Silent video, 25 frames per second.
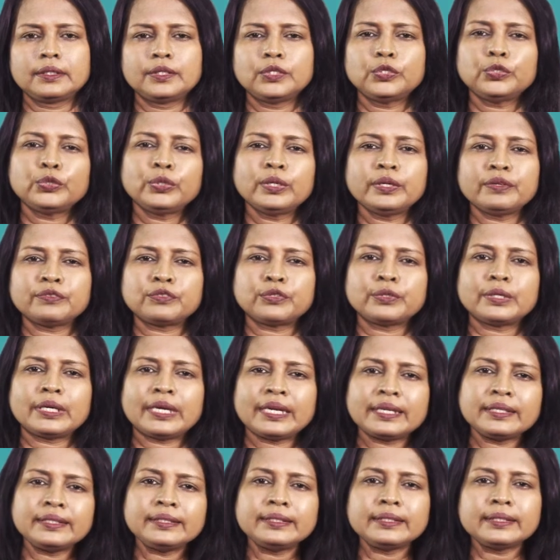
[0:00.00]
You have to
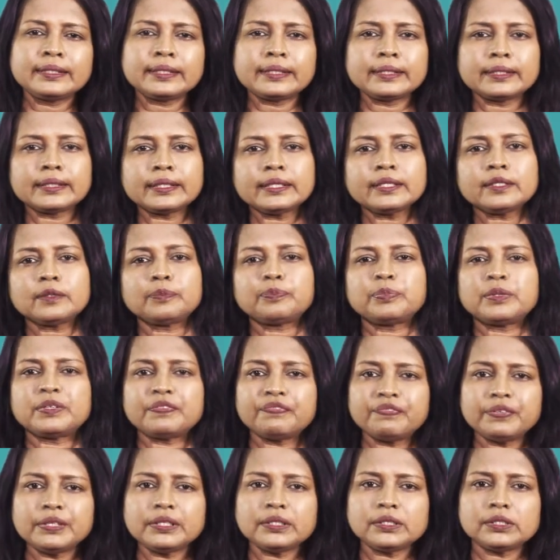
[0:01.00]
add the correct
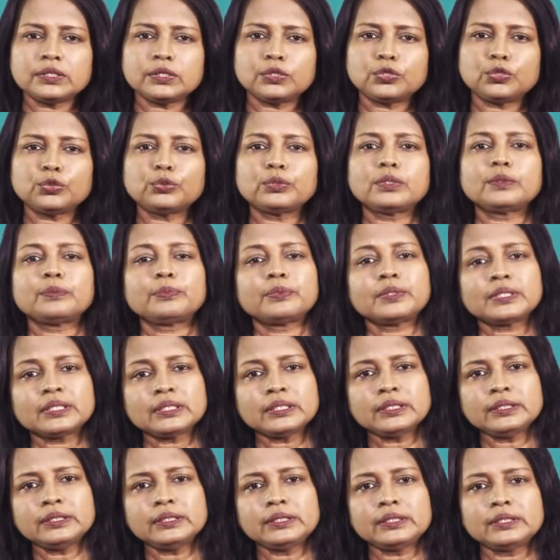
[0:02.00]
prefix to the
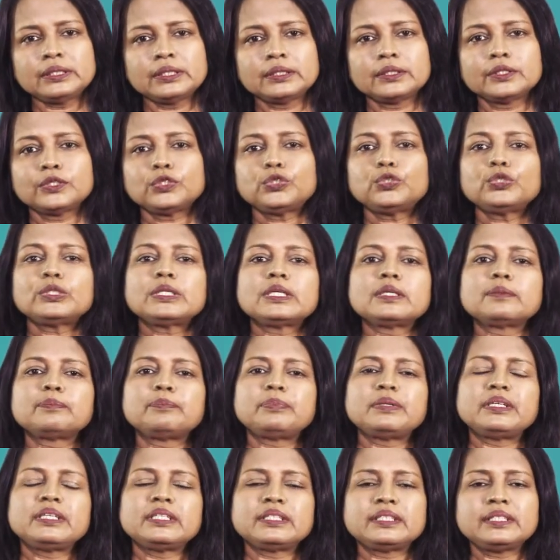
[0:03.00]
words to
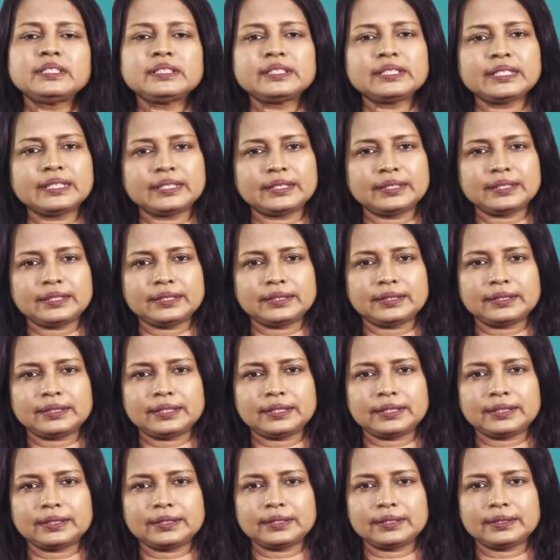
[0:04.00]
complete the
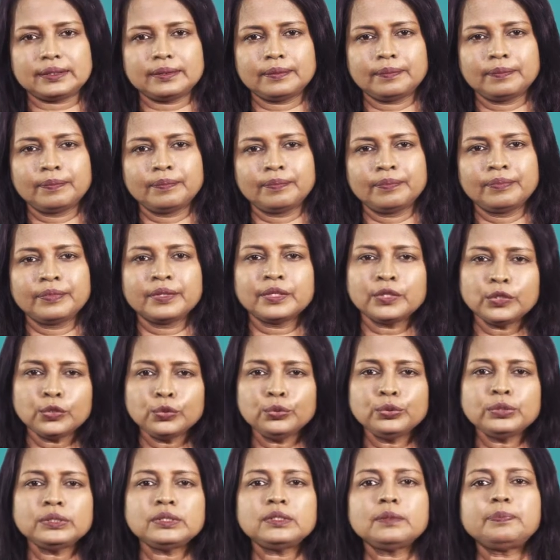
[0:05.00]
sentences.
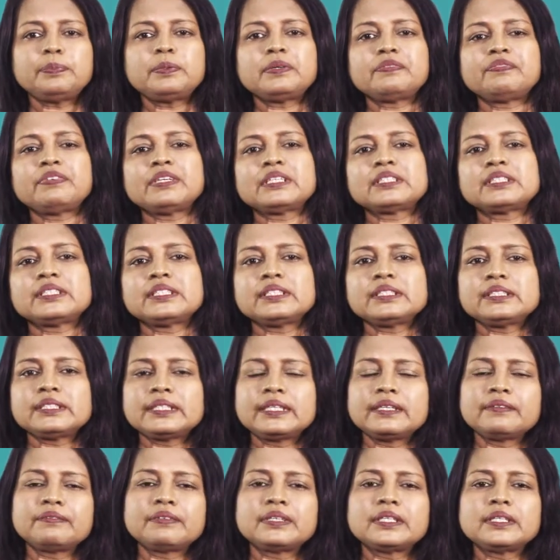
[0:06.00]
Use the prefixes
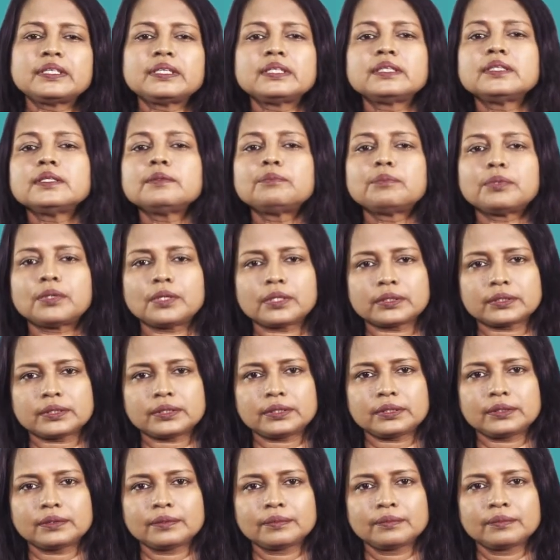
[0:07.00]
given in the
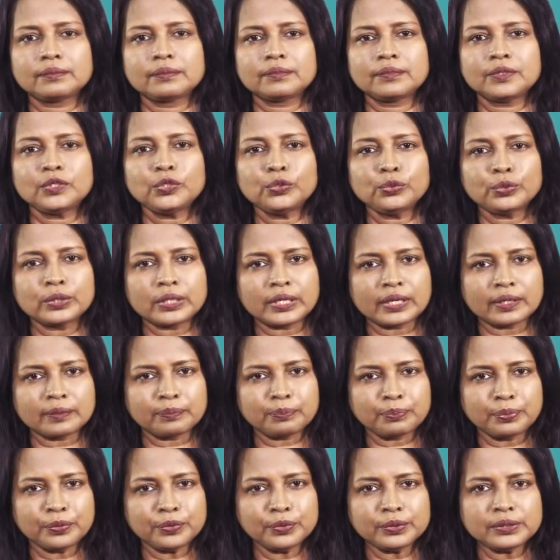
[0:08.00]
box. You can
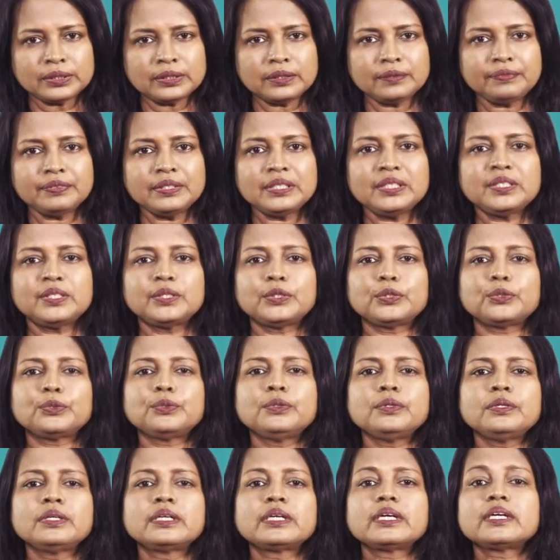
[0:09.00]
pause the
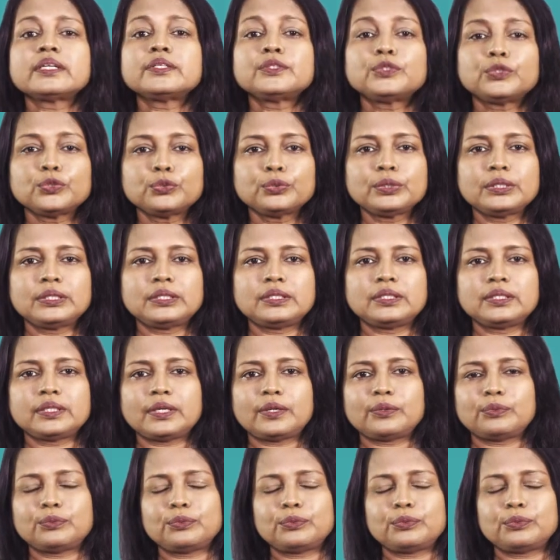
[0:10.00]
video and do it now.